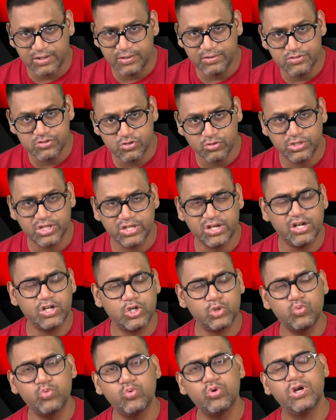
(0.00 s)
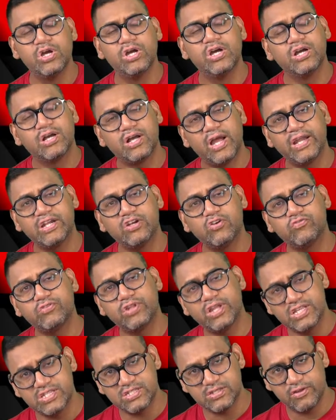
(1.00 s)
So there are two kind of
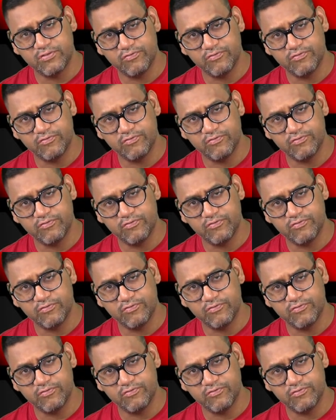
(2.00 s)
things.